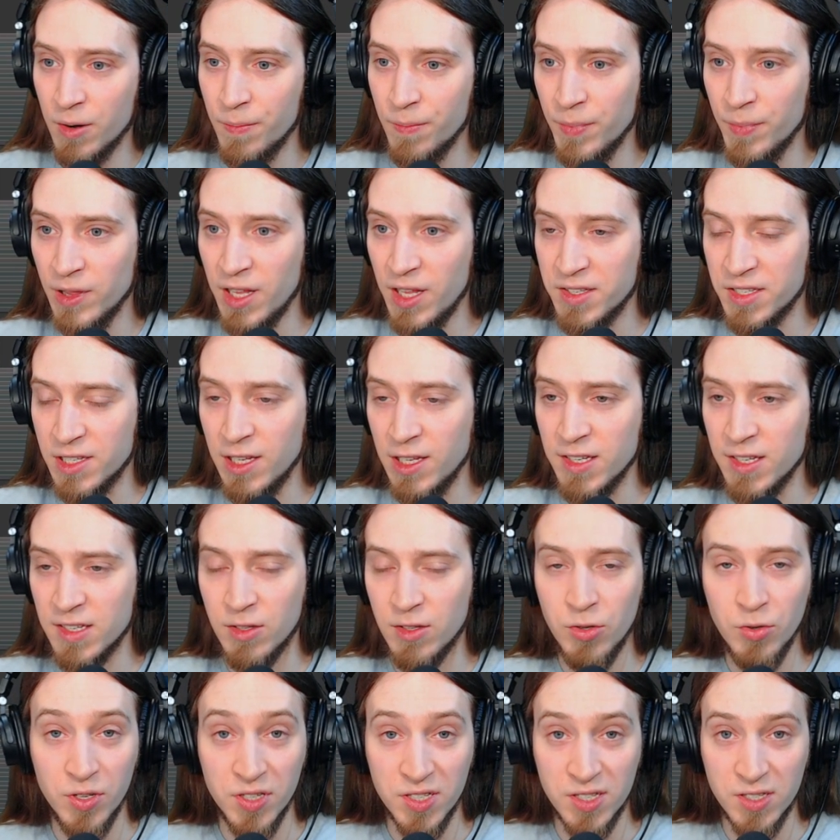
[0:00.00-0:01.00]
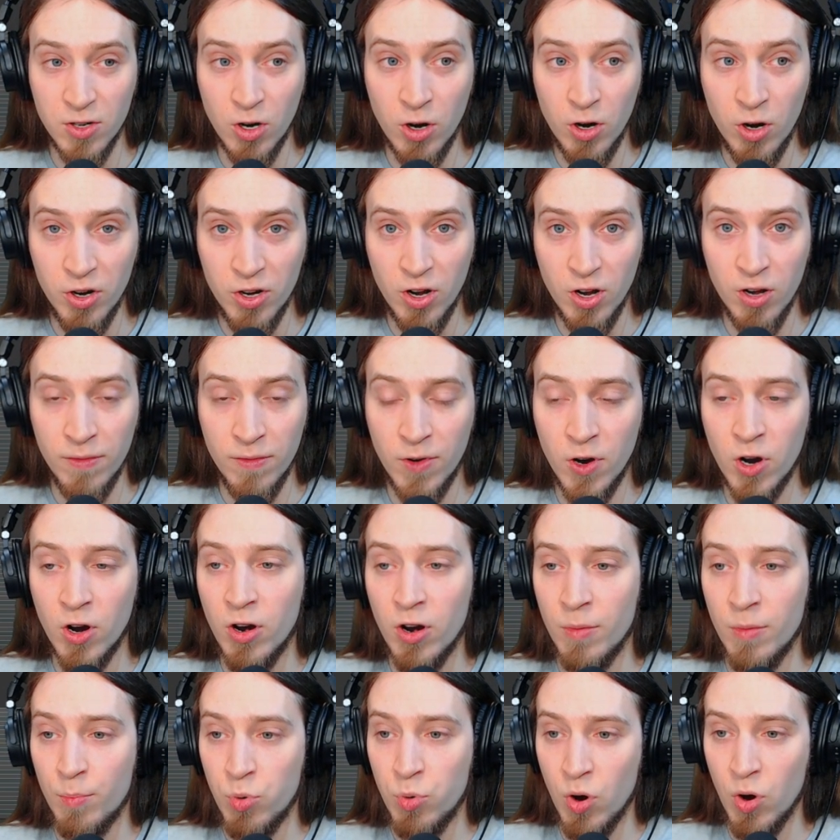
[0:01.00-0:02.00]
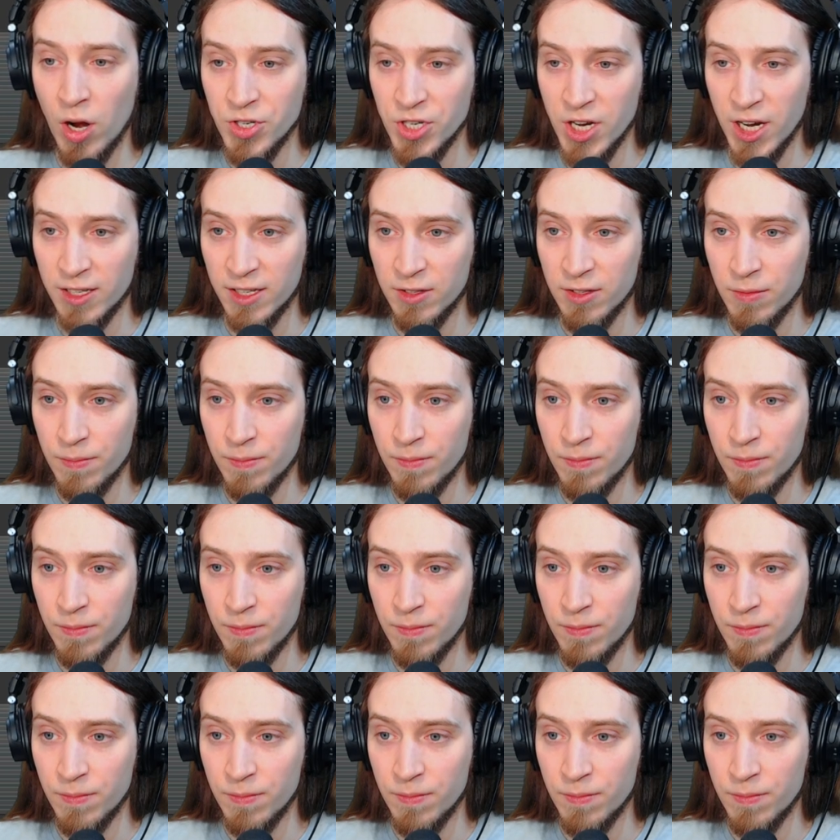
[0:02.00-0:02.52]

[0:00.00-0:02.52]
Let's listen to the start of our project.